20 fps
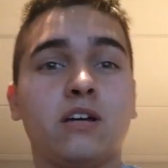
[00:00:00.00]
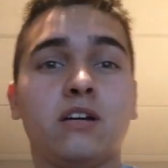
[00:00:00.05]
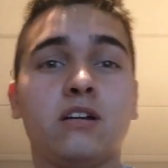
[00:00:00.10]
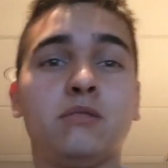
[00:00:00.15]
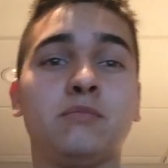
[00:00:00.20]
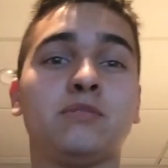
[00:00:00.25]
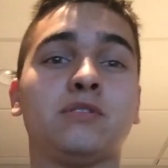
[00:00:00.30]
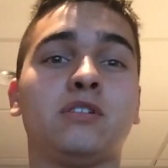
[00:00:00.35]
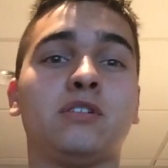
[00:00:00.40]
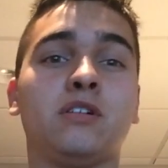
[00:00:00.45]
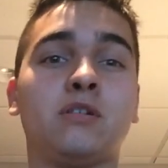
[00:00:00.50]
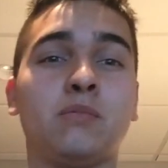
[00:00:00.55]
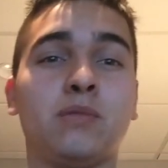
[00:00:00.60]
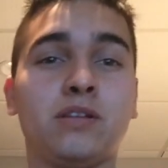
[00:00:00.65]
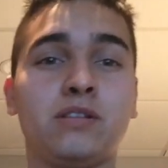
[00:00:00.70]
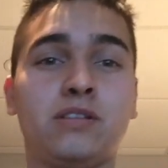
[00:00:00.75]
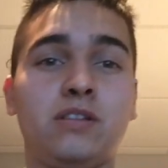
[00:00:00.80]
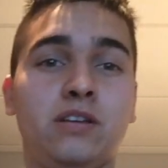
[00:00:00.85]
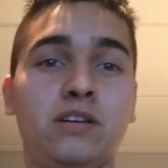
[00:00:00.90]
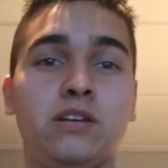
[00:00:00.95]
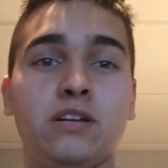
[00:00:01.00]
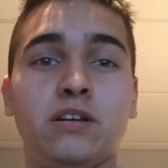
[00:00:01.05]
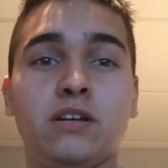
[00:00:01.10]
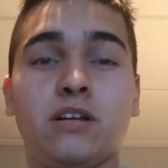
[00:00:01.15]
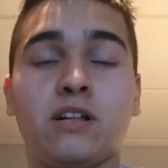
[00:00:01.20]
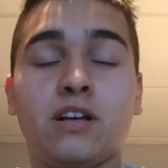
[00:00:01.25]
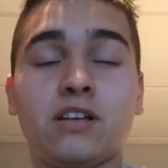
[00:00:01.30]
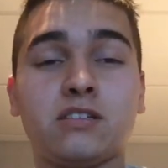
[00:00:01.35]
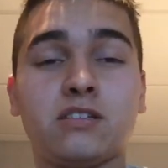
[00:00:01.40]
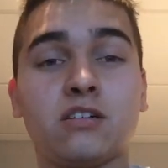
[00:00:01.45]
I'm going to talk about the
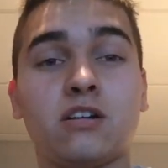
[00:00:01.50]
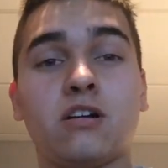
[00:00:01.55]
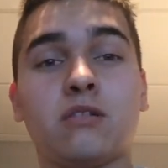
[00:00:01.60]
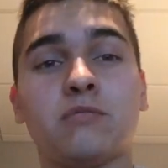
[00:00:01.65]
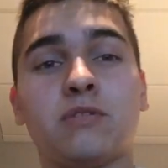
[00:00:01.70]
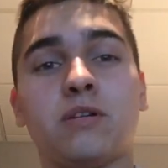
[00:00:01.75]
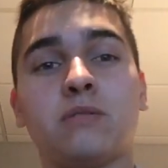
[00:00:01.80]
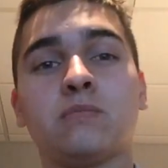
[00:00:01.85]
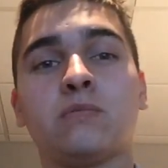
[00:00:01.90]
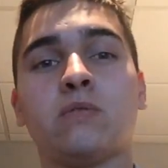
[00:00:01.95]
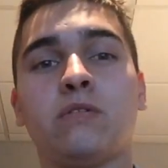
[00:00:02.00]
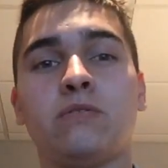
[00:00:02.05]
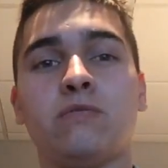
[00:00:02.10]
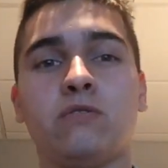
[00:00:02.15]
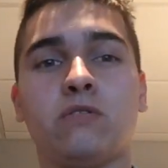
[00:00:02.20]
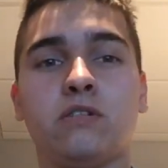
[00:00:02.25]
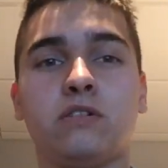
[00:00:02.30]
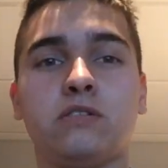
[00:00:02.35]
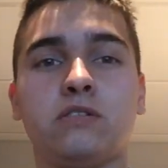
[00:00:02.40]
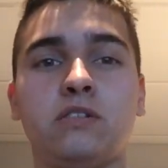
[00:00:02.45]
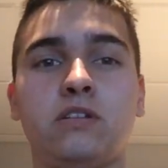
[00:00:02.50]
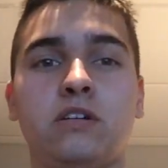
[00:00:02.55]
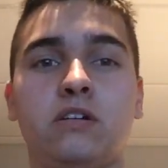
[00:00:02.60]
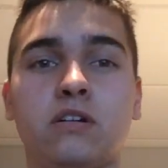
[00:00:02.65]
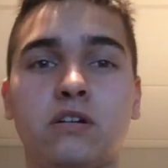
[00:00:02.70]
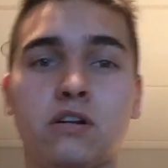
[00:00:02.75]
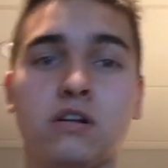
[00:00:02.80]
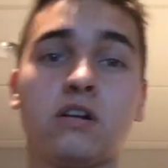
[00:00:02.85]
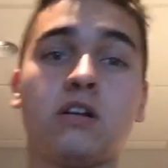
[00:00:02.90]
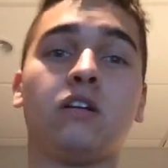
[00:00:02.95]
classic Army
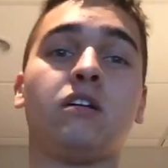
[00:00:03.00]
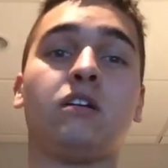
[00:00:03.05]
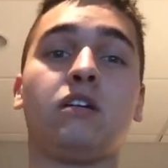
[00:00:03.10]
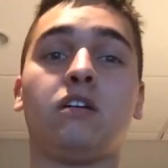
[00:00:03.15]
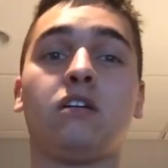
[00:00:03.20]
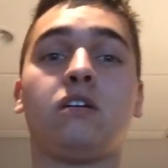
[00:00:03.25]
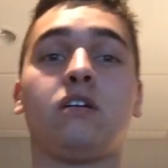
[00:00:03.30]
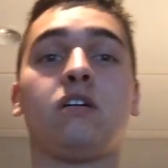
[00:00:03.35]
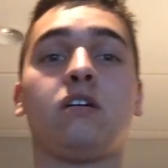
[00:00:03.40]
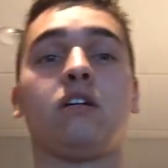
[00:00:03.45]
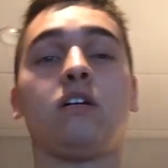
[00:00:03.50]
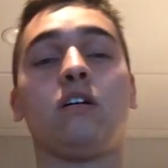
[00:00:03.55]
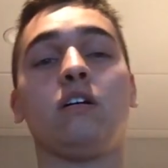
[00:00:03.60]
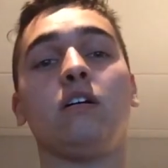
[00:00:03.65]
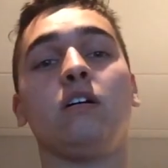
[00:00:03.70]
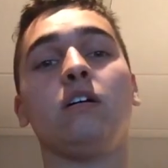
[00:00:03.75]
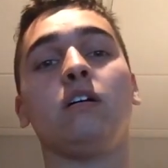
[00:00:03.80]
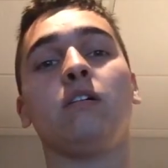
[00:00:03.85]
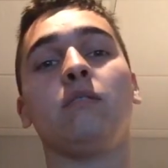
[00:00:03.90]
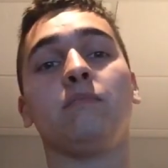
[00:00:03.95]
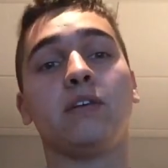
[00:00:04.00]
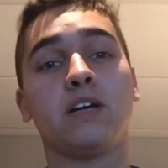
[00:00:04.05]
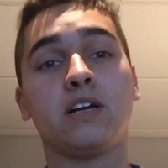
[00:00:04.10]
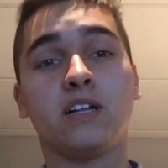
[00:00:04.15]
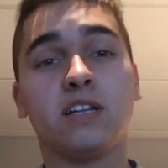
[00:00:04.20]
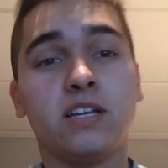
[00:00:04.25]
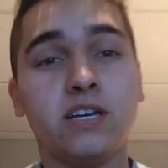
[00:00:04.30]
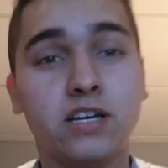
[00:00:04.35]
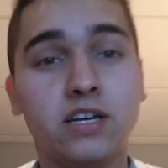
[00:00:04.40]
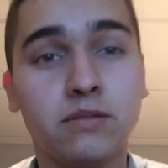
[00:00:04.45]
M24 LTR. They
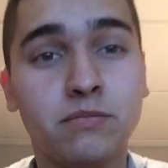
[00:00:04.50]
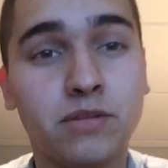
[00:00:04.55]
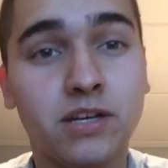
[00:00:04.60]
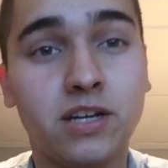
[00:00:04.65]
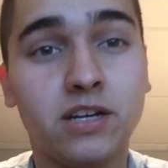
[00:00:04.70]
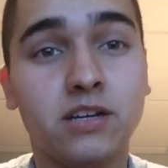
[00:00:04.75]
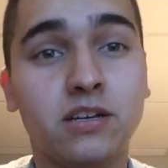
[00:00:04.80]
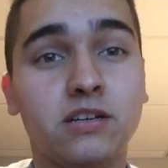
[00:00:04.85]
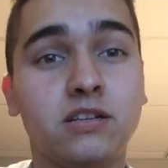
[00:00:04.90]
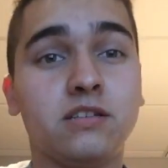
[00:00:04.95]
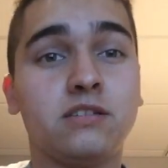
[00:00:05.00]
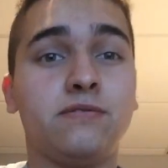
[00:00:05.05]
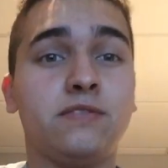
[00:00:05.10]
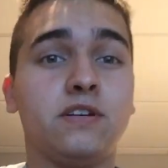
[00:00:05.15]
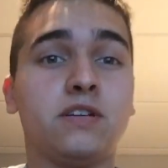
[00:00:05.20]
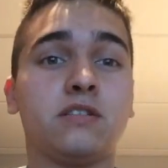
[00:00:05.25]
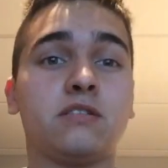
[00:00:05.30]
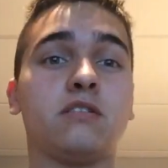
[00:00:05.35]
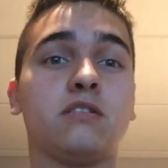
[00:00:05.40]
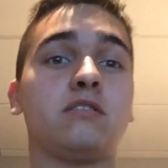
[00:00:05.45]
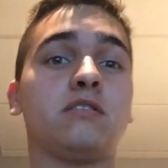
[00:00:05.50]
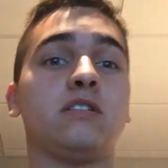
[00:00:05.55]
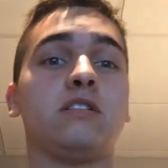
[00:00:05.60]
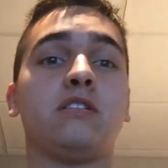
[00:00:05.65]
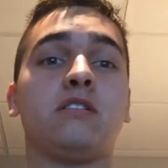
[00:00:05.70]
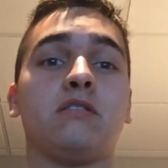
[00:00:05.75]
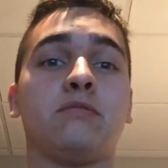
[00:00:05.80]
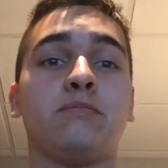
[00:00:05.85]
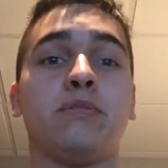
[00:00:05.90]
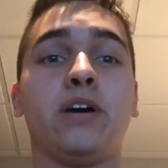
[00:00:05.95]
claim that it is
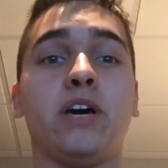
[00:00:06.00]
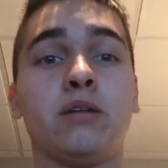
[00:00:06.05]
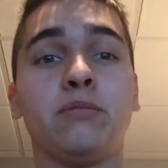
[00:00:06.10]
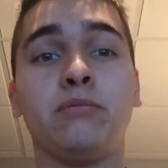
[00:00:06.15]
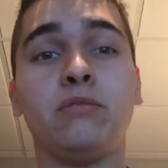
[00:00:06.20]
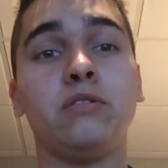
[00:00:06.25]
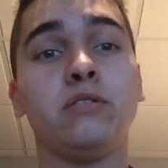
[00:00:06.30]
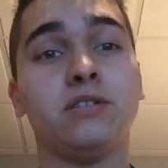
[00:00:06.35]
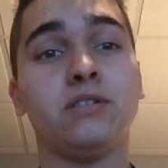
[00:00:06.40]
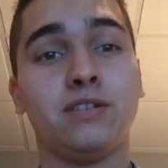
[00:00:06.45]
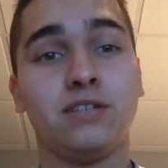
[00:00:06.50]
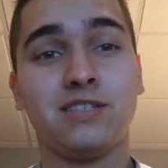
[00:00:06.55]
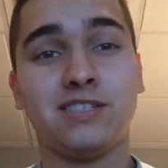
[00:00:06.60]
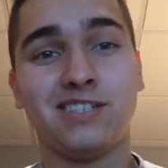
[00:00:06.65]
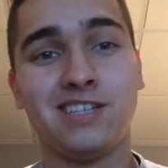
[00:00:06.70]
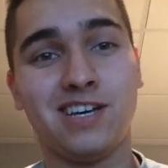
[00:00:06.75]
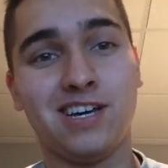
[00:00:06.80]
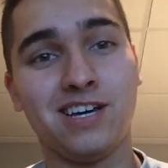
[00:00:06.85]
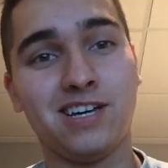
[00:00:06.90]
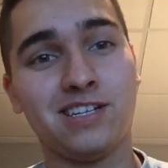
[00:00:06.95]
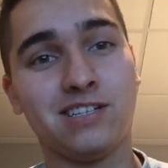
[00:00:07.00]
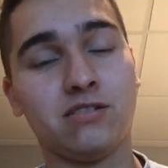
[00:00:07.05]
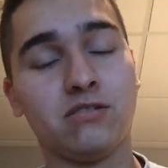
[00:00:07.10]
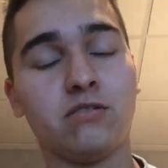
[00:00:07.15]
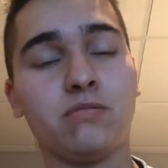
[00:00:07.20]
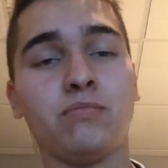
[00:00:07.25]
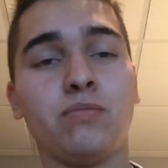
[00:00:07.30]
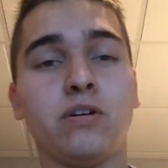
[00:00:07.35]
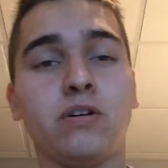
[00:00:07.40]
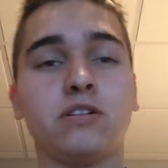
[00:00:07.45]
VSR-10 compatible. It's not.
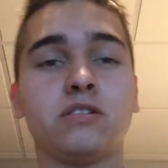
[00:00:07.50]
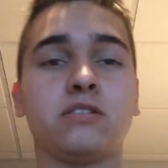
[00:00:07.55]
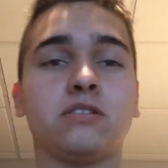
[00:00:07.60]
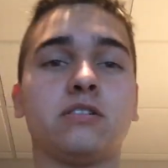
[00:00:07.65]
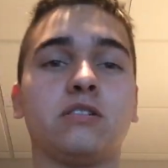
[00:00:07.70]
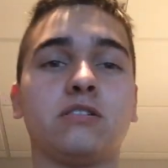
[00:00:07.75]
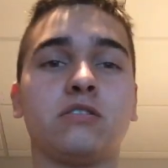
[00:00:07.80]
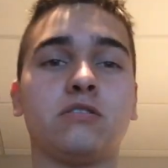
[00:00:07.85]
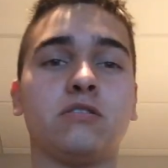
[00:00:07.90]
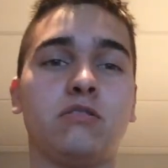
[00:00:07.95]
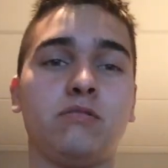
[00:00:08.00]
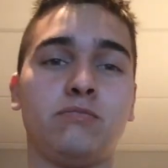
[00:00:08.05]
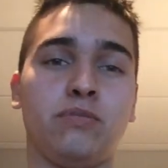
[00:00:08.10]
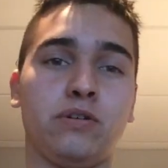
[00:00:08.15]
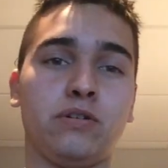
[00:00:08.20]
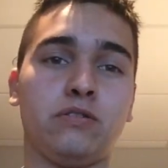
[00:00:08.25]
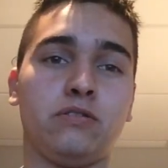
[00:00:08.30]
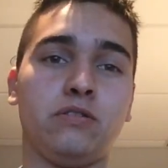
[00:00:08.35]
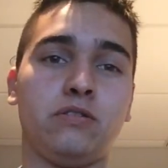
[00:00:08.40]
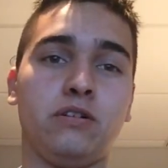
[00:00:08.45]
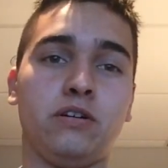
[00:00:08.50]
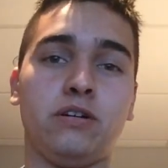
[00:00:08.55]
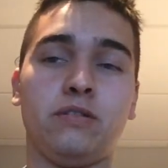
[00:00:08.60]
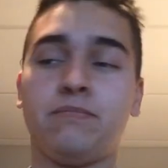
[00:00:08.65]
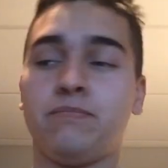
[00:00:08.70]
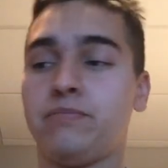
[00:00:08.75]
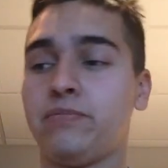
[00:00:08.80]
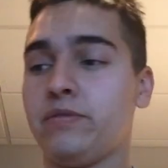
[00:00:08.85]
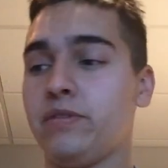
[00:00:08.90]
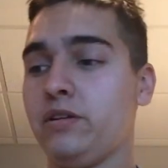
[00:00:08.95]
Certain parts are, certain parts are not.
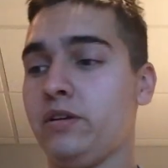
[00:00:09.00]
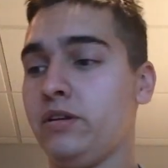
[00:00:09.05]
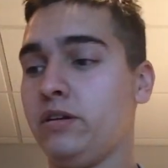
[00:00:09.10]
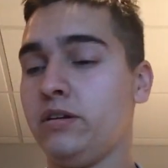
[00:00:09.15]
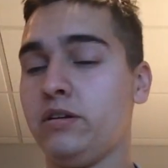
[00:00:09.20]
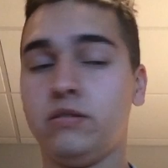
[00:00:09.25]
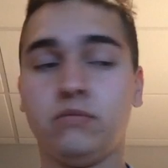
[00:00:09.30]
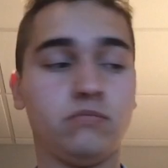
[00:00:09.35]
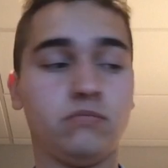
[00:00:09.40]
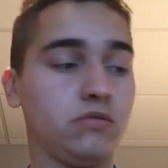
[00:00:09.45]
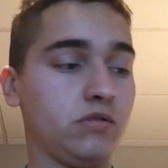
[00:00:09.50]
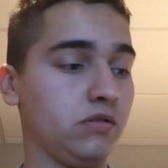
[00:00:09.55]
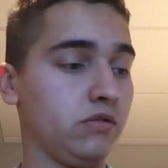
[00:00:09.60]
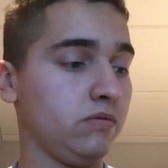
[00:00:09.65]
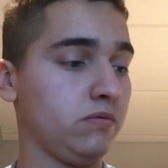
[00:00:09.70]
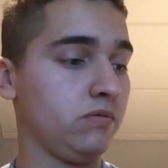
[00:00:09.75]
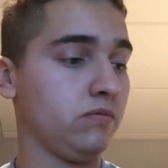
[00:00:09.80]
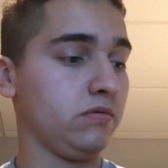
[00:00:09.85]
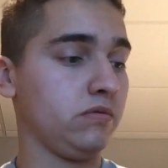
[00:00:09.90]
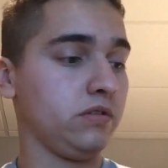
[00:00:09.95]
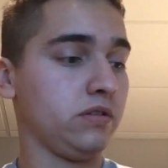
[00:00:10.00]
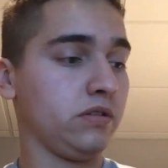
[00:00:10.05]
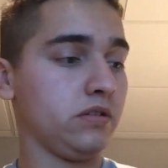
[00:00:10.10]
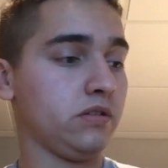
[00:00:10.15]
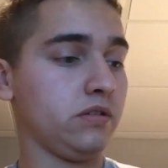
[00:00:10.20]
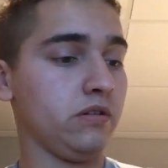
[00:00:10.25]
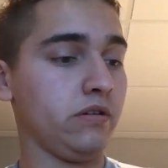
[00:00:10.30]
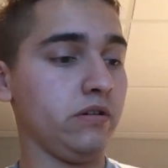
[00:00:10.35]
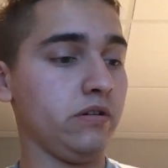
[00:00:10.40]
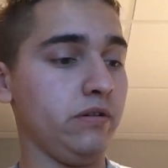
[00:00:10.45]
So let's get
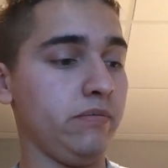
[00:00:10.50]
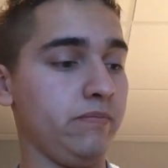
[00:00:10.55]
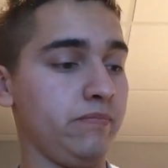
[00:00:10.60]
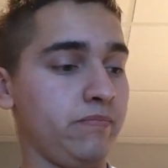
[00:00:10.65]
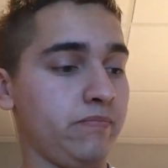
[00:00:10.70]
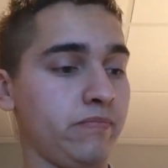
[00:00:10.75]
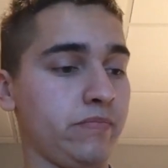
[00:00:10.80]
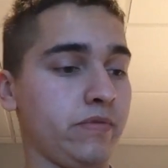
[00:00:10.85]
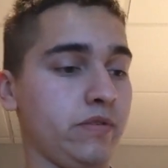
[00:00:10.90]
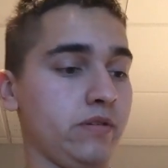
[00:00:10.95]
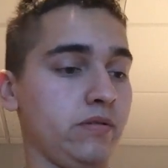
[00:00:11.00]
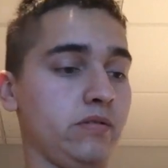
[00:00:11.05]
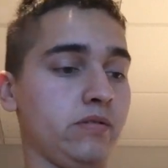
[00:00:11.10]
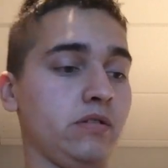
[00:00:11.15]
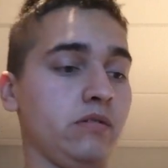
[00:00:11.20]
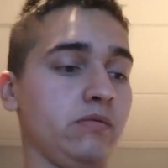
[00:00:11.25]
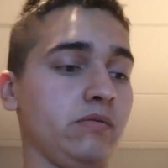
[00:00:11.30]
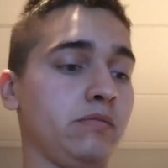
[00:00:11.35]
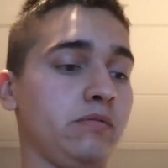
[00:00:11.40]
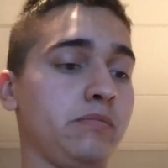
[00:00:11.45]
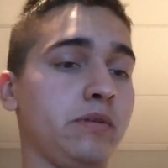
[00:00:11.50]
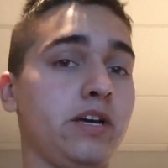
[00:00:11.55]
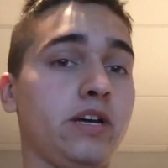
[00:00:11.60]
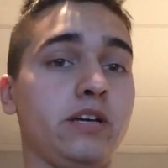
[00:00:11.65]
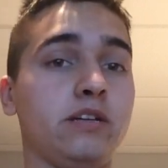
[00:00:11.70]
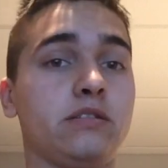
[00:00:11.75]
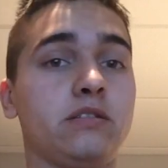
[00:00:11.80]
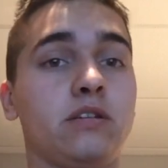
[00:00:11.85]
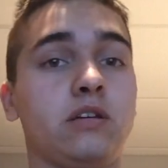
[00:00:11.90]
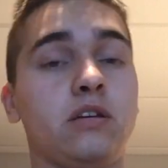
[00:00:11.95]
started. I'll start with the
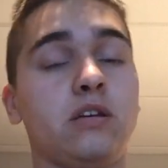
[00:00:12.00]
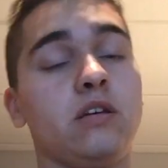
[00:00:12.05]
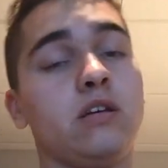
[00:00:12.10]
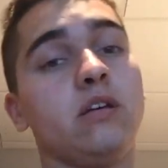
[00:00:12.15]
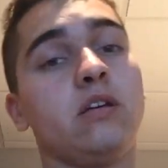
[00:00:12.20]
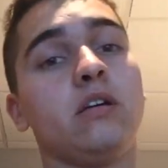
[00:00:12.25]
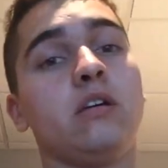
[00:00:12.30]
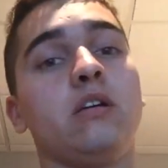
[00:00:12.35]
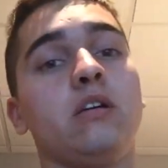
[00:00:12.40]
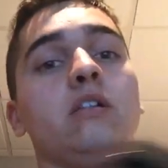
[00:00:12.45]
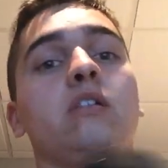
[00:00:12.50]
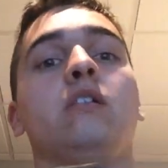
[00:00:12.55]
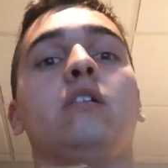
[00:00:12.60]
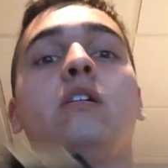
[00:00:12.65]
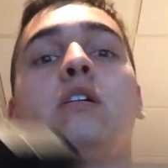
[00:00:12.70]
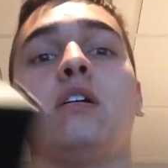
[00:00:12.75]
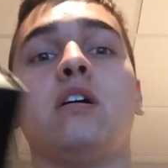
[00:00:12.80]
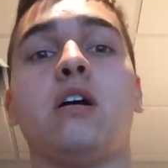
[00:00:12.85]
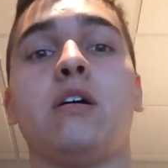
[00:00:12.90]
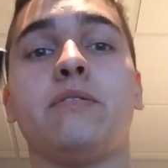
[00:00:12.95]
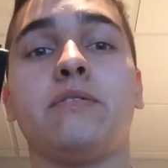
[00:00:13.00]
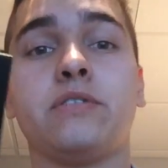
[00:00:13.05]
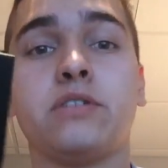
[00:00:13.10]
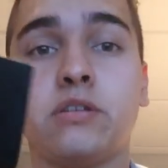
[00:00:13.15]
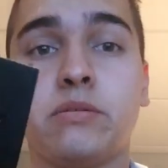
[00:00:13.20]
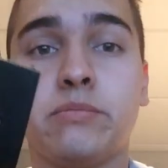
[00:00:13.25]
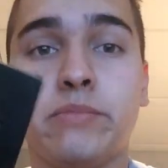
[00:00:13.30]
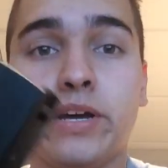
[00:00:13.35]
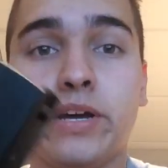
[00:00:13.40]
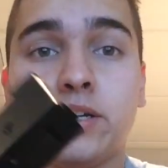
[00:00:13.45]
mags.
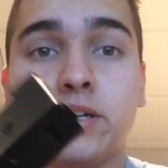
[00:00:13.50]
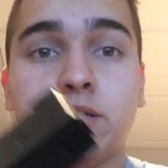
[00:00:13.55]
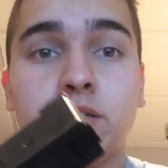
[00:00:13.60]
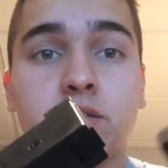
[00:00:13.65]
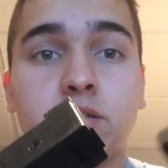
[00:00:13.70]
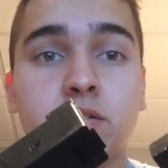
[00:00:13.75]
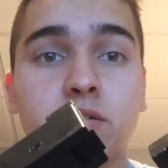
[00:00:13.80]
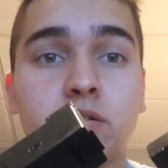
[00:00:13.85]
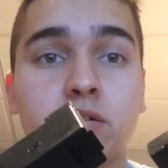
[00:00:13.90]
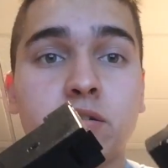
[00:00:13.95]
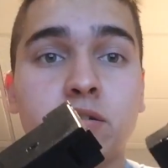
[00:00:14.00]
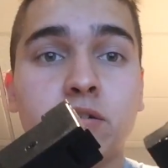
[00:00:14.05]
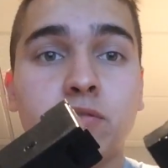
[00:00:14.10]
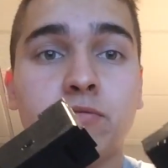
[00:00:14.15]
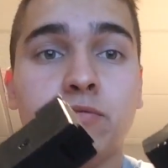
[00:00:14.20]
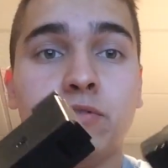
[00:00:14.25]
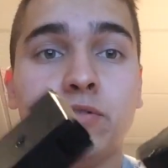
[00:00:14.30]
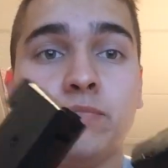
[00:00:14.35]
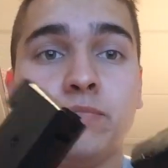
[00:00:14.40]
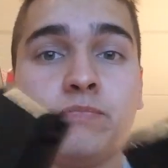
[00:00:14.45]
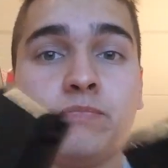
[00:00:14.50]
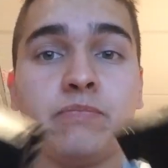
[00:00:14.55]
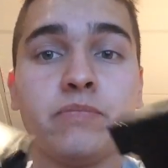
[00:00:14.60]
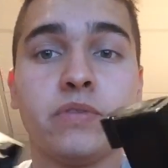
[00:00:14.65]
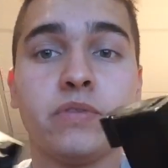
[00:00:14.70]
Obviously the magazines are different.